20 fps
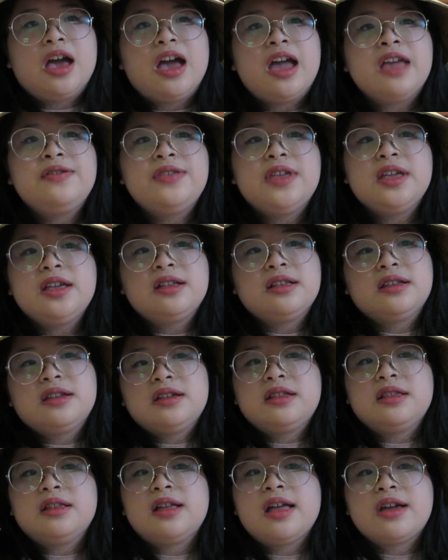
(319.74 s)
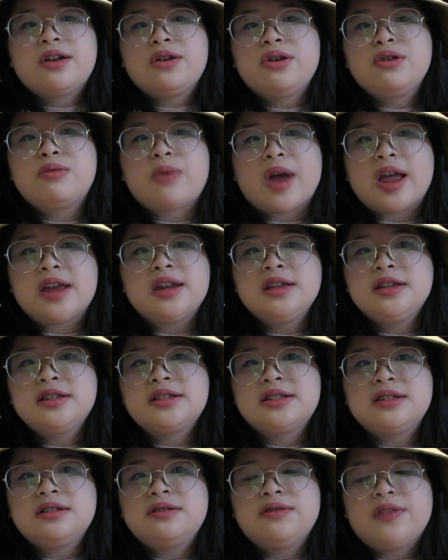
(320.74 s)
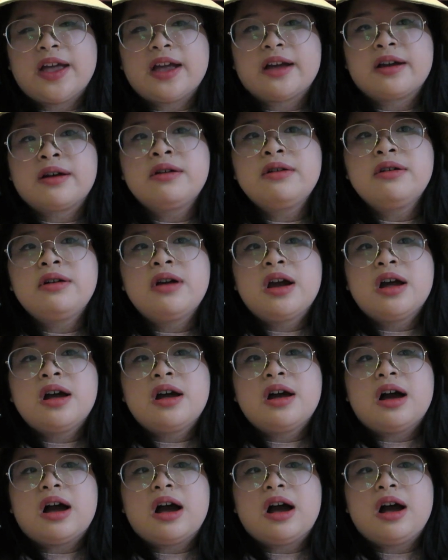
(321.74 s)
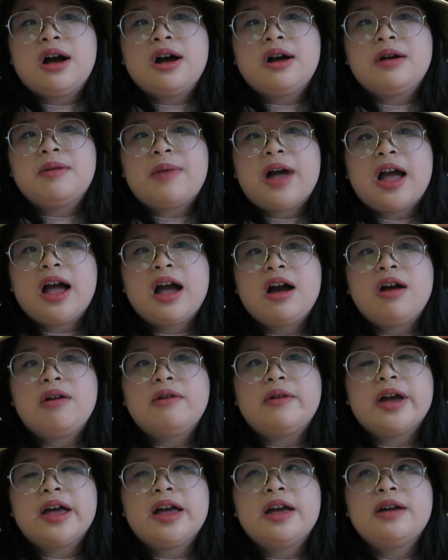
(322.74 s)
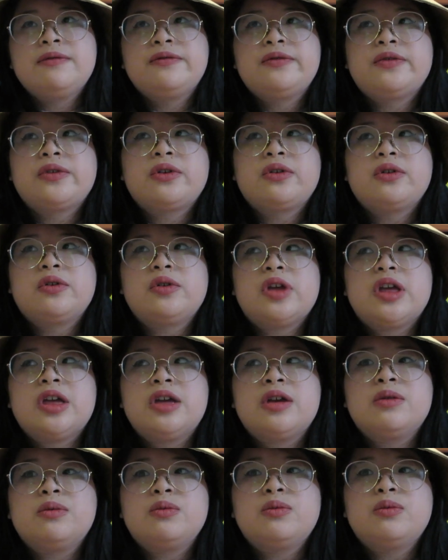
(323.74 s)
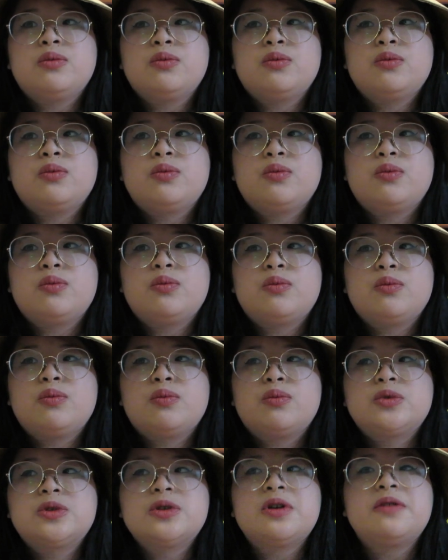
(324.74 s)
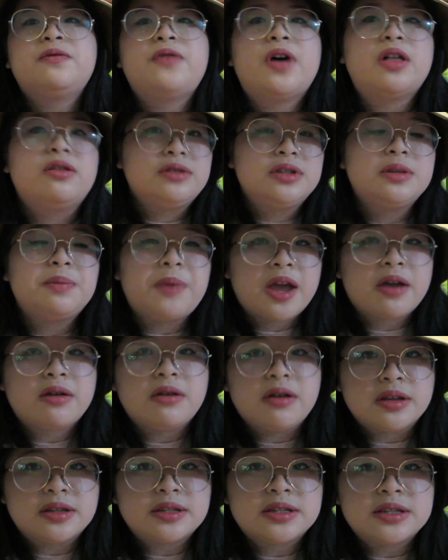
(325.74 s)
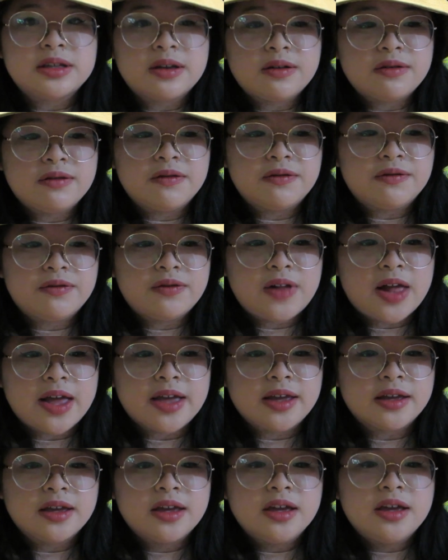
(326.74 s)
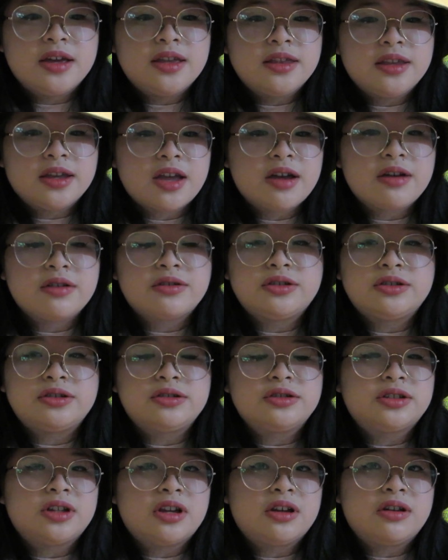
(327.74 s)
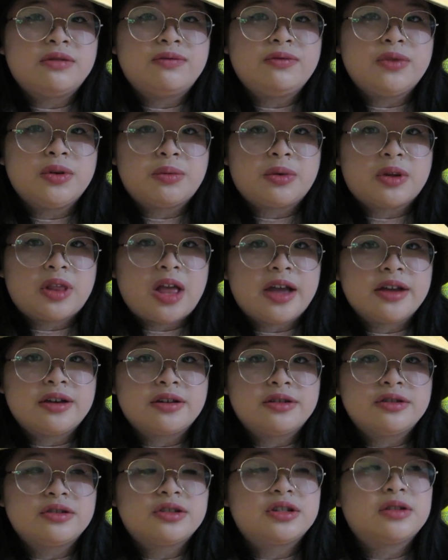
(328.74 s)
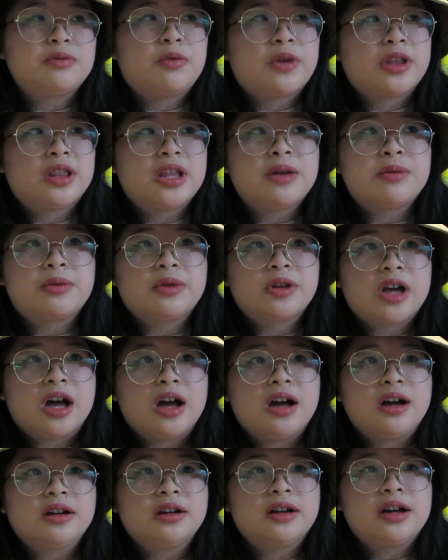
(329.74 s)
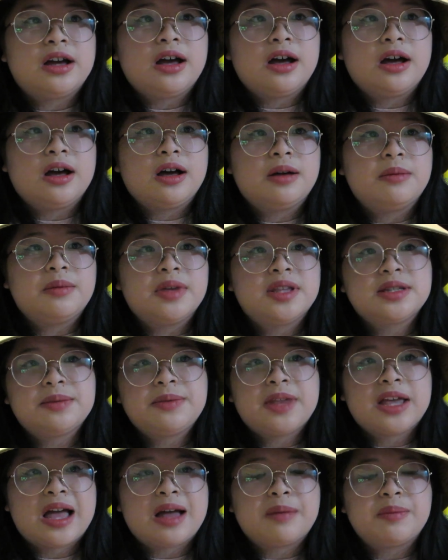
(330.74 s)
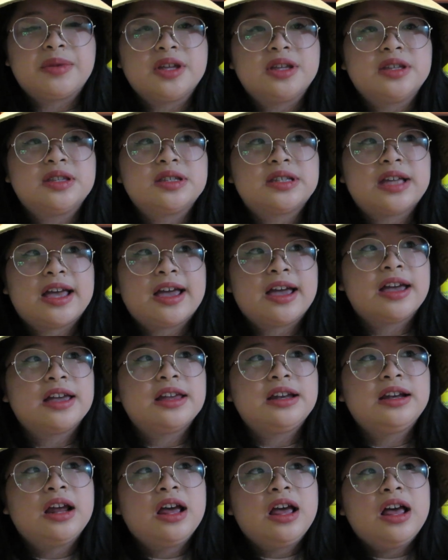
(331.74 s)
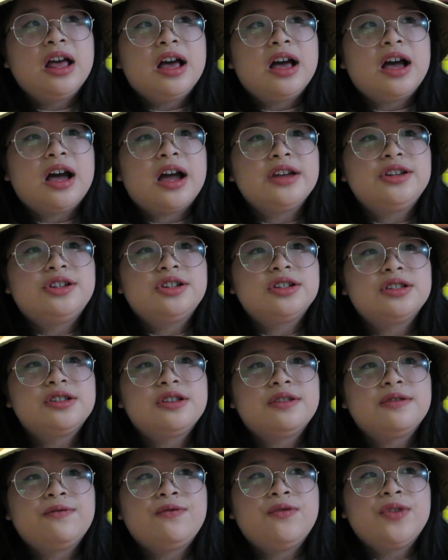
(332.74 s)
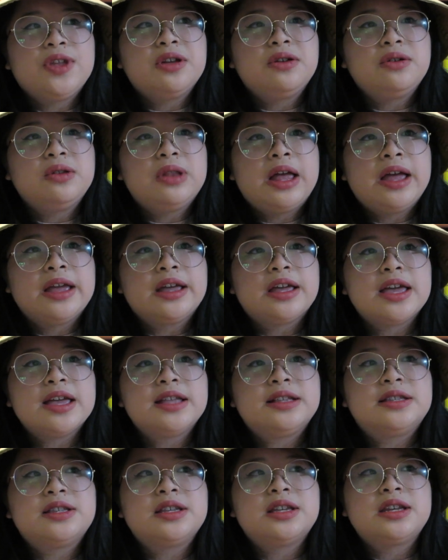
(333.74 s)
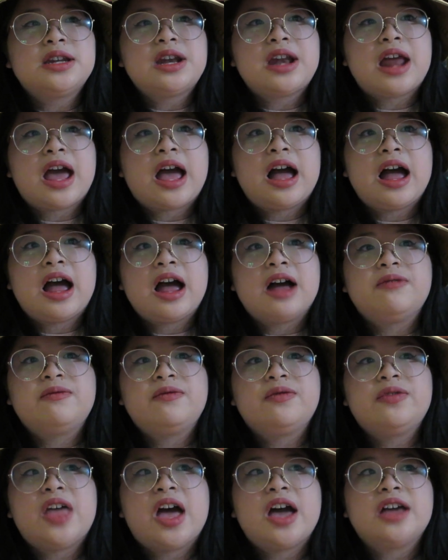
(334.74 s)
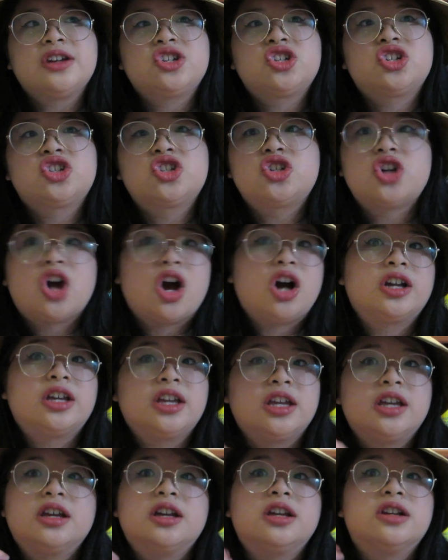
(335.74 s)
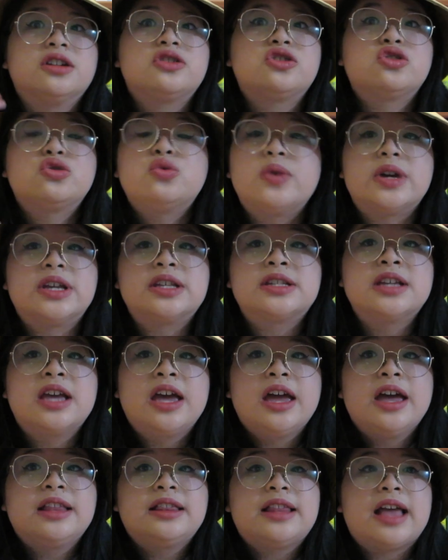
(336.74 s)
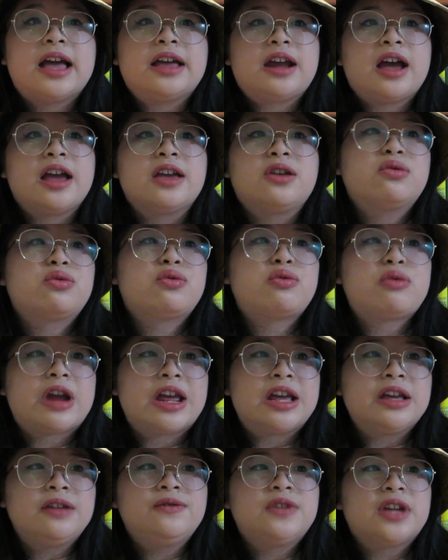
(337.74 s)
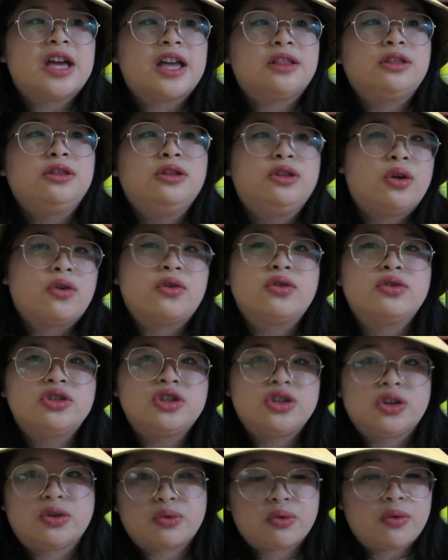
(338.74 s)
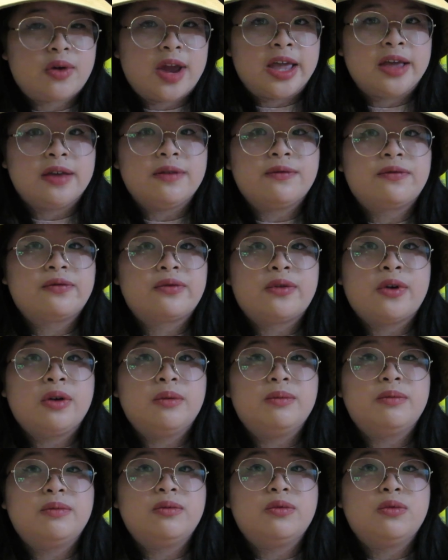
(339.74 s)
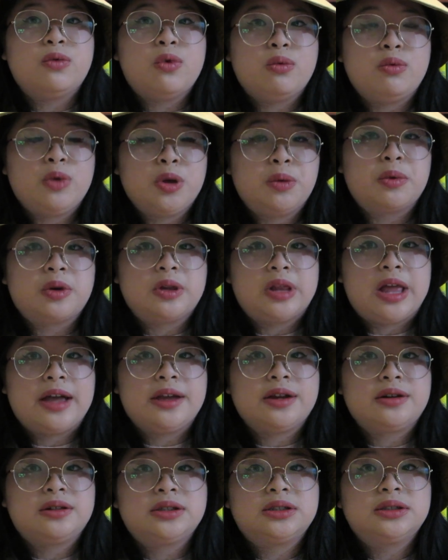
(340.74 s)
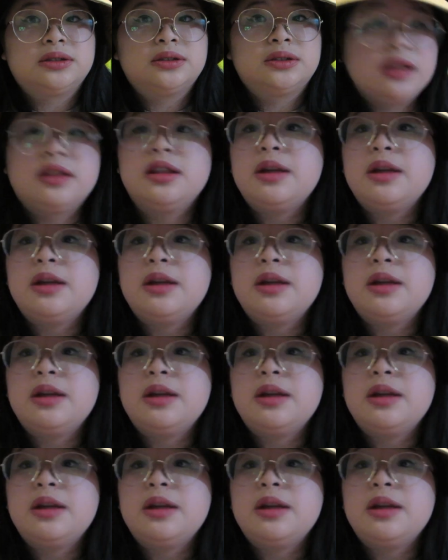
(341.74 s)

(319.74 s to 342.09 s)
I think like her writing is still there. Um, however, it so it follows the parents of like the characters of We Were Liars when they were young um, and something happens. And I just feel like it didn't have that shocking twist that I craved and learned to crave from We Were Liars.